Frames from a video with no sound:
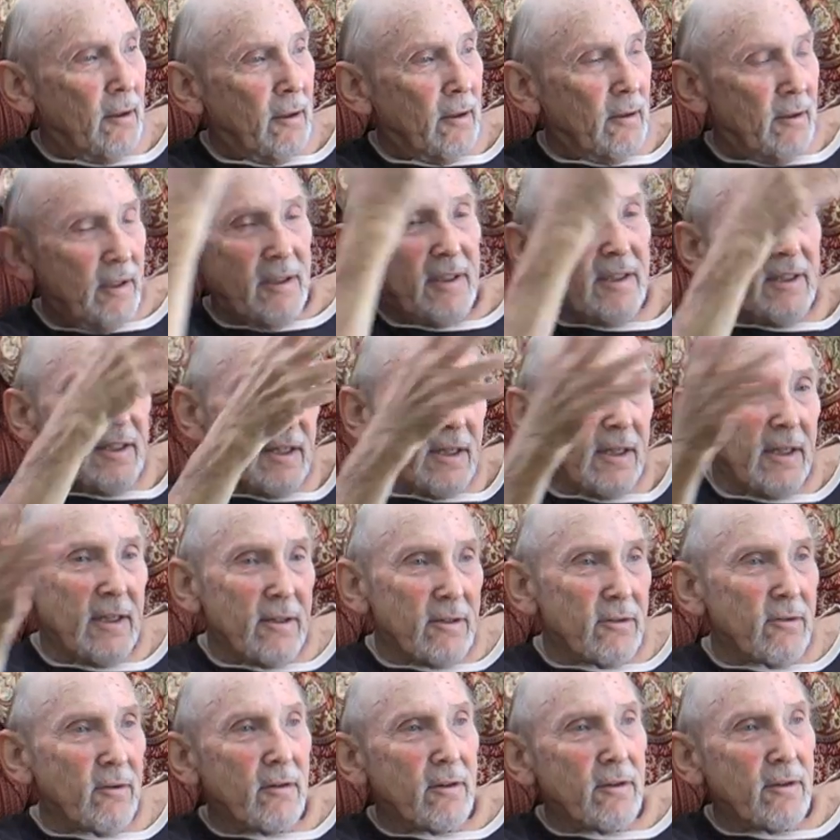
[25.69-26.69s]
The
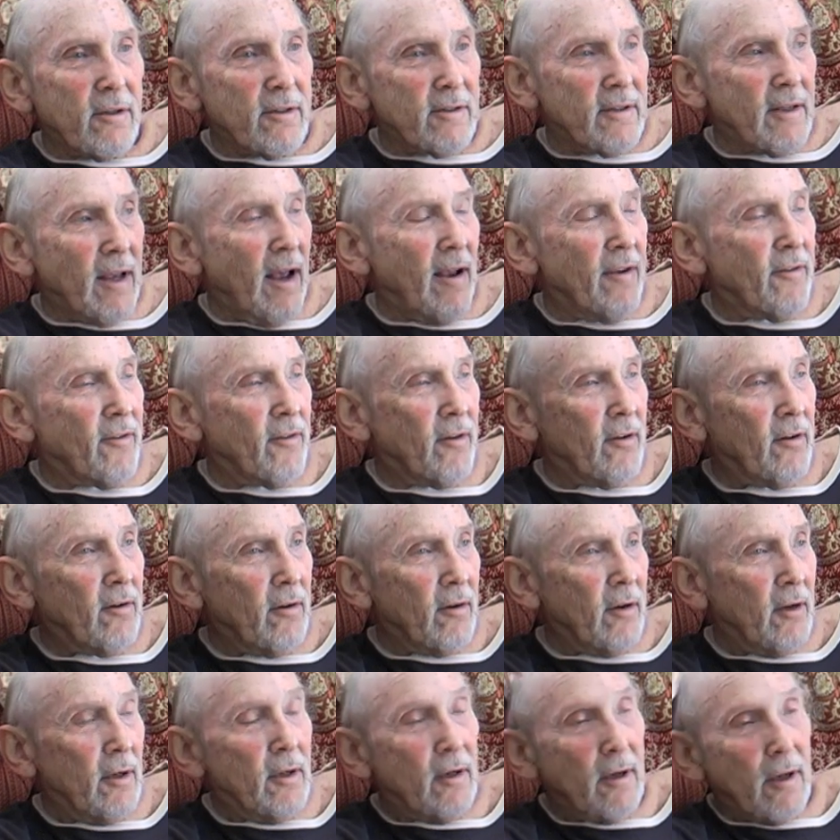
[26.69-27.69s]
seas are a disaster,
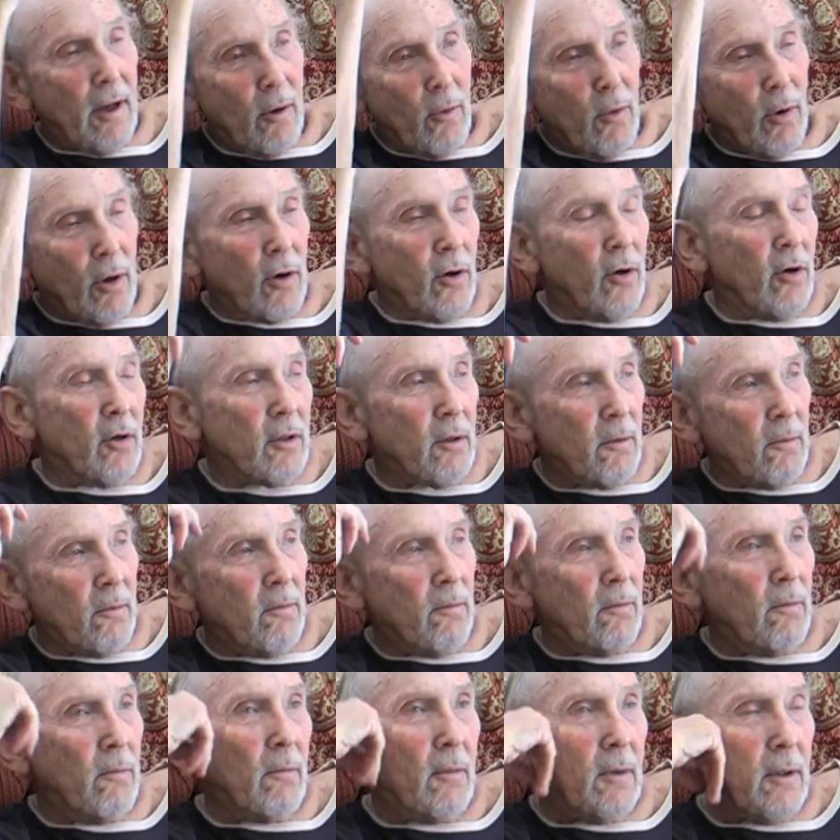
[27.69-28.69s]
and we're
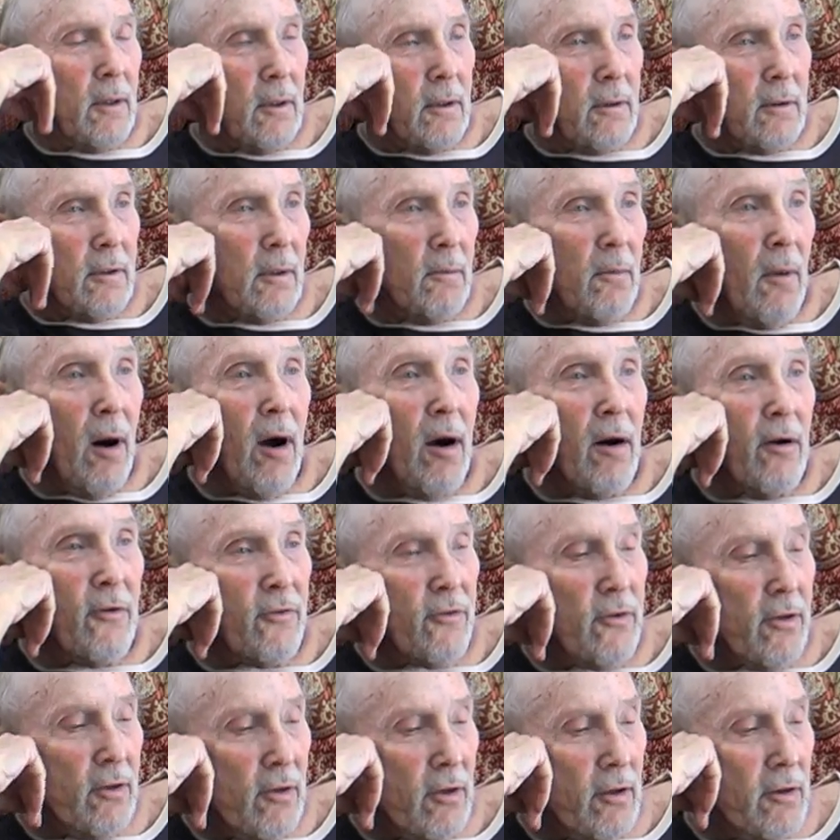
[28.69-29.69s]
going to Mars
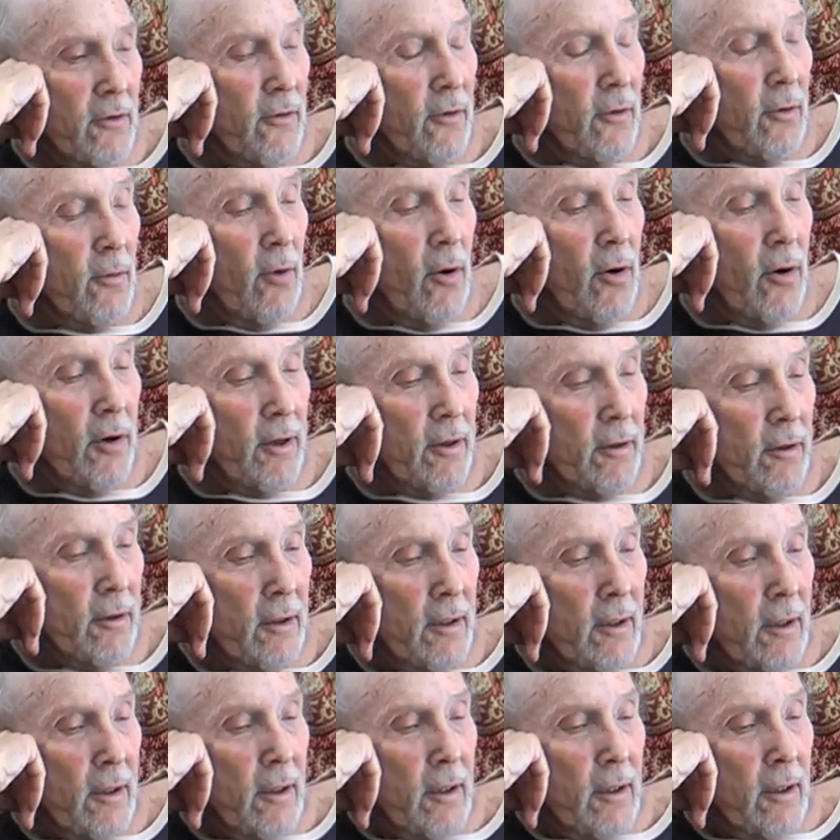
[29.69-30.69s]
to look for water
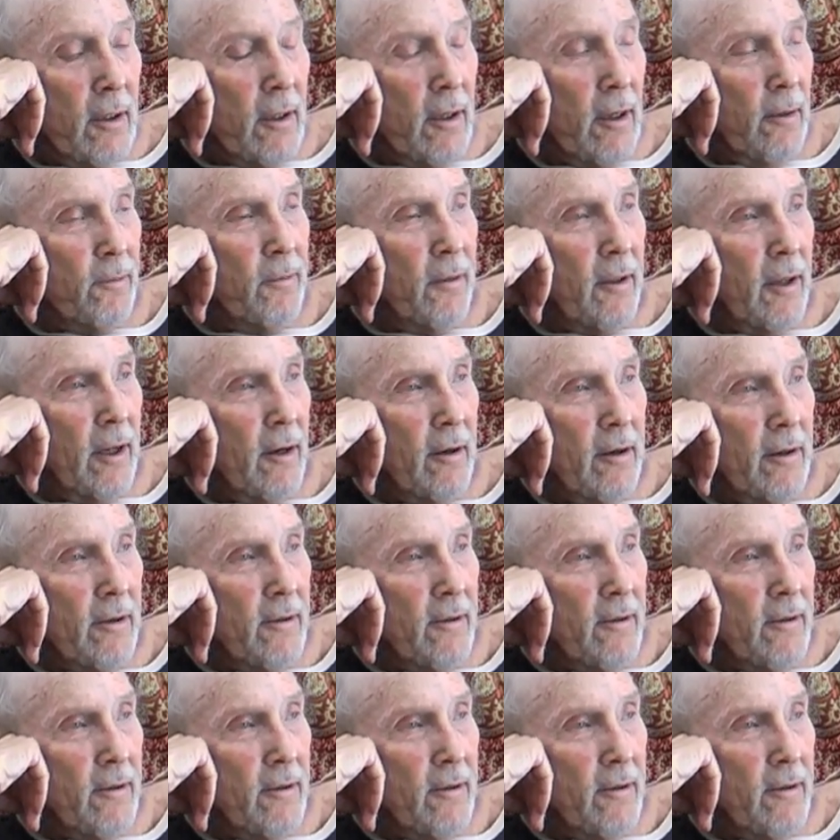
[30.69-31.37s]
up there.